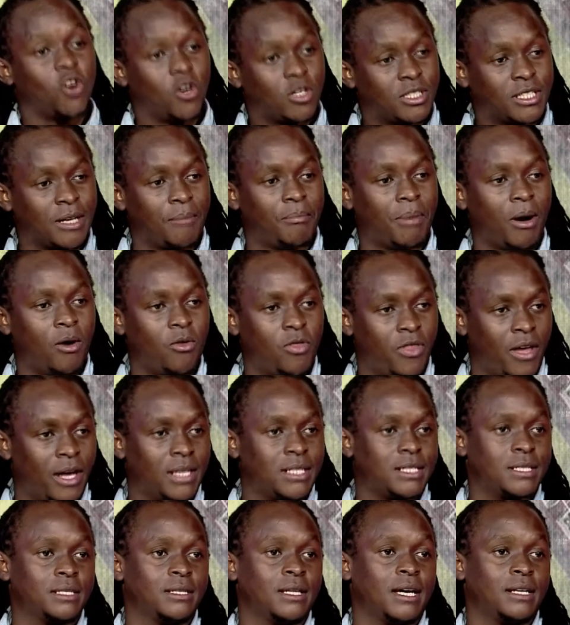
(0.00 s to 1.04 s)
talked about
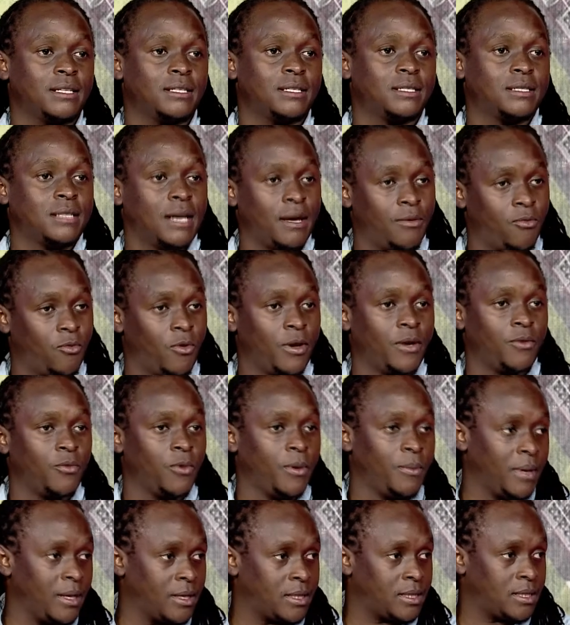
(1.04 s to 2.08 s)
that that time when
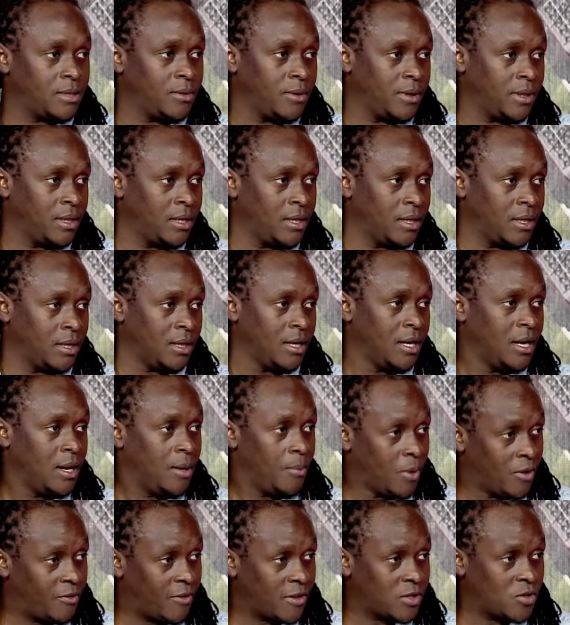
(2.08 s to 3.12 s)
we met with uh,
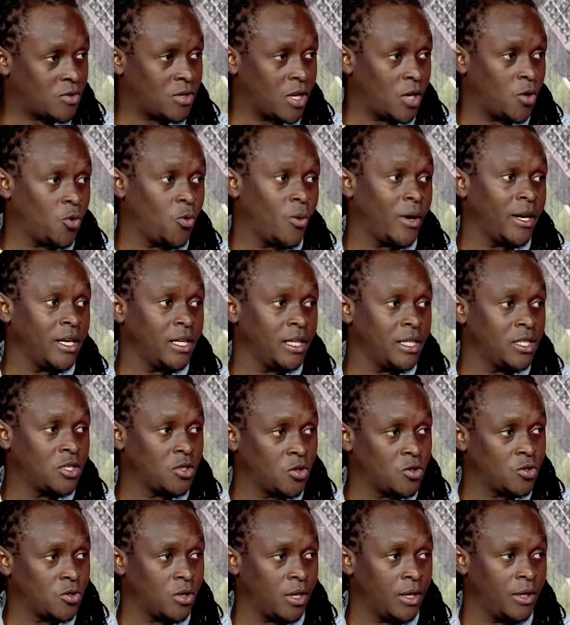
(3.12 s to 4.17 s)
Boniface Osano, when he
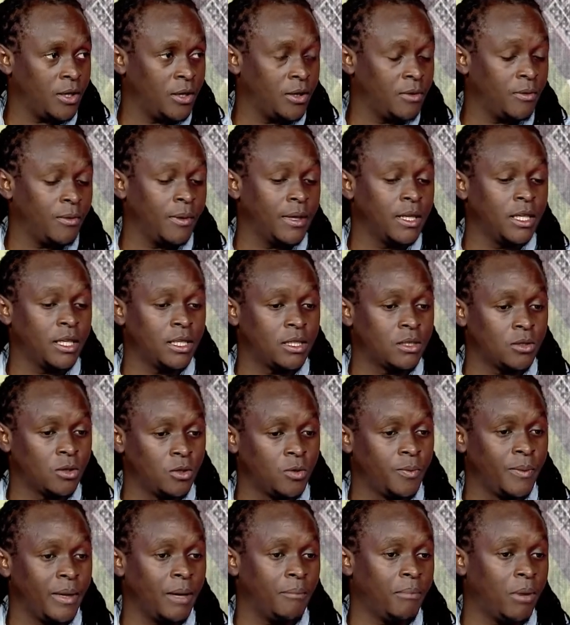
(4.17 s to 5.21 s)
talked, uh, he, when he
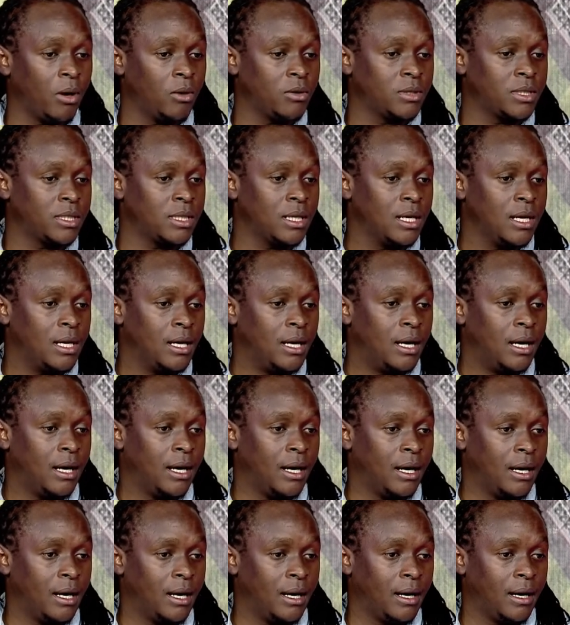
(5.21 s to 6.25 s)
told me about
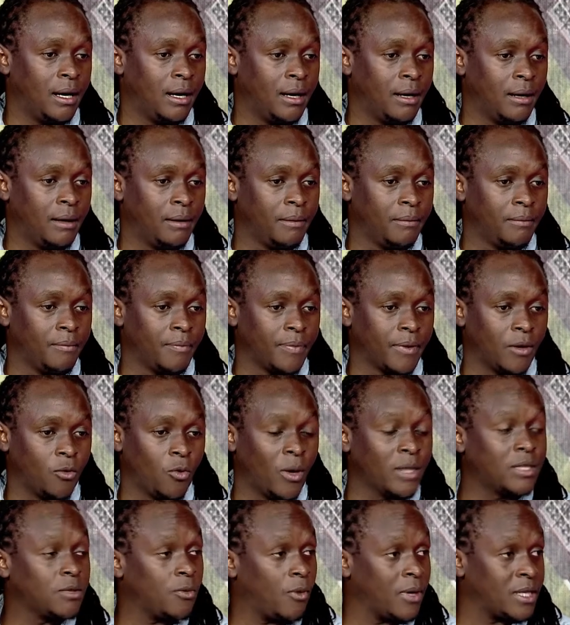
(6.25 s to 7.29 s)
um,
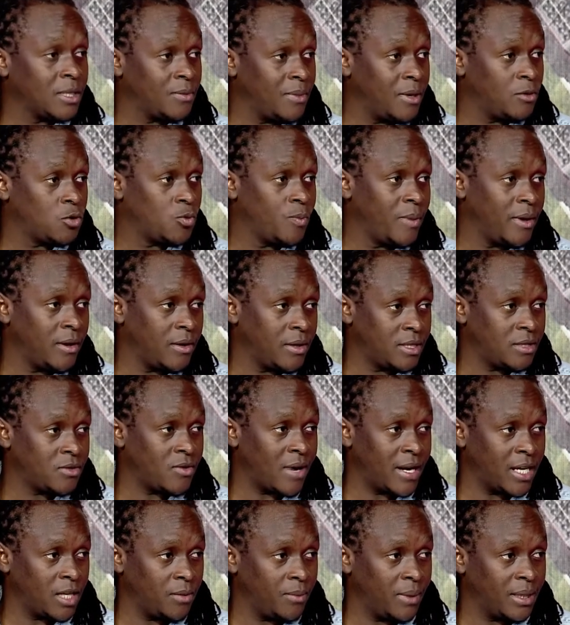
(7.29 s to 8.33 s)
what wanting me to be his
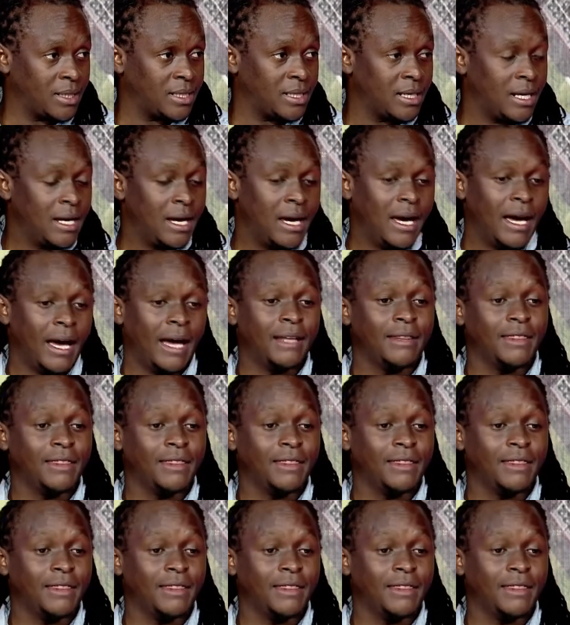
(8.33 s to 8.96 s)
running mate, mm-hmm.